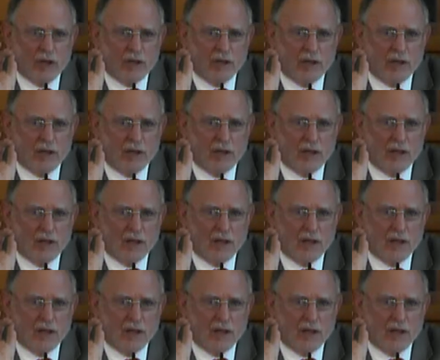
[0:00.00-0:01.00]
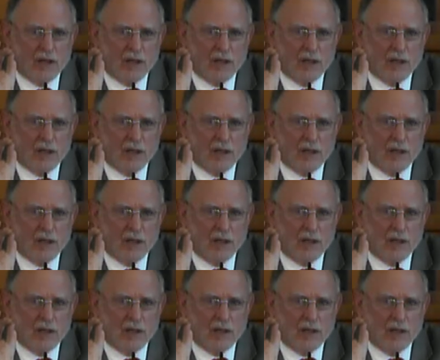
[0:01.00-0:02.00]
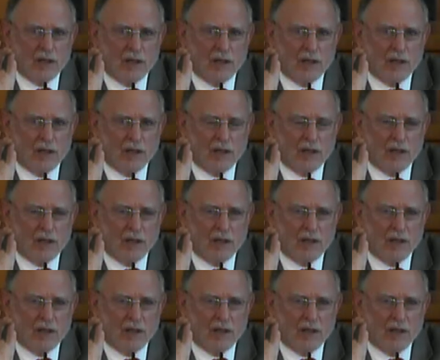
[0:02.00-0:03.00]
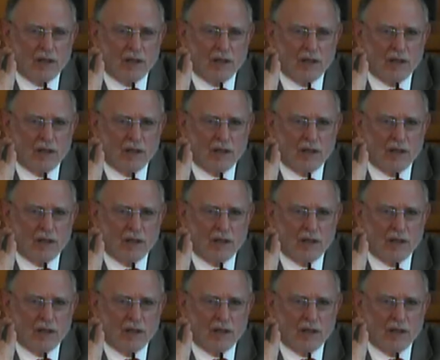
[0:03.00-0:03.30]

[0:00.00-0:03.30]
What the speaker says: No one is speaking in this clip.